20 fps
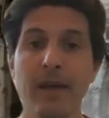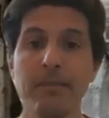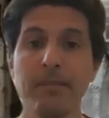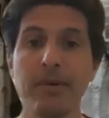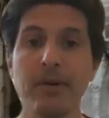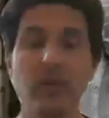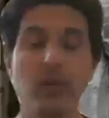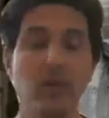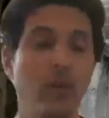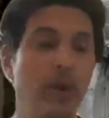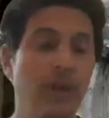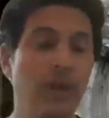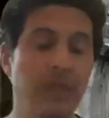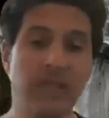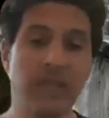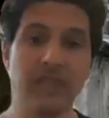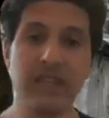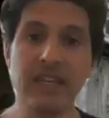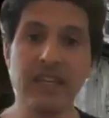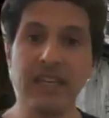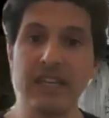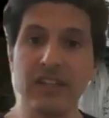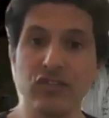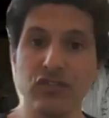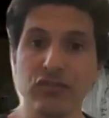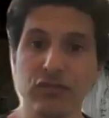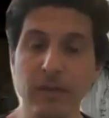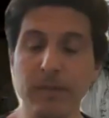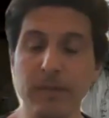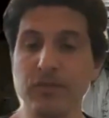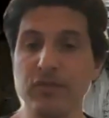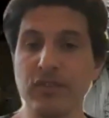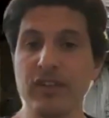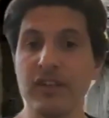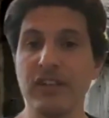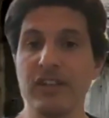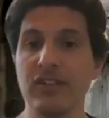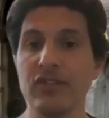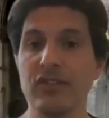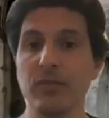But with the
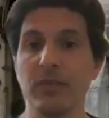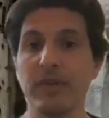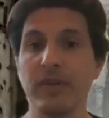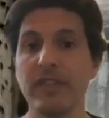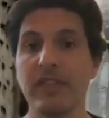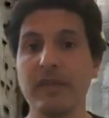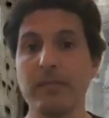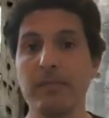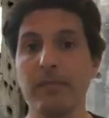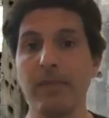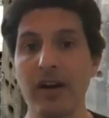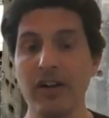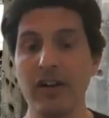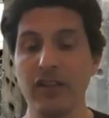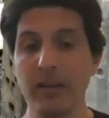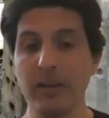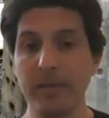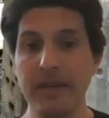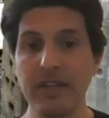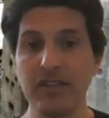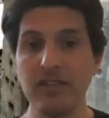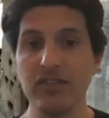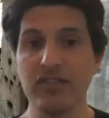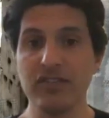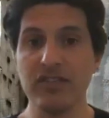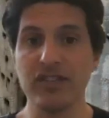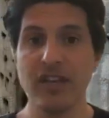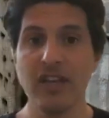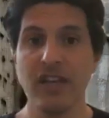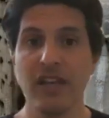inscriptions, with the monuments,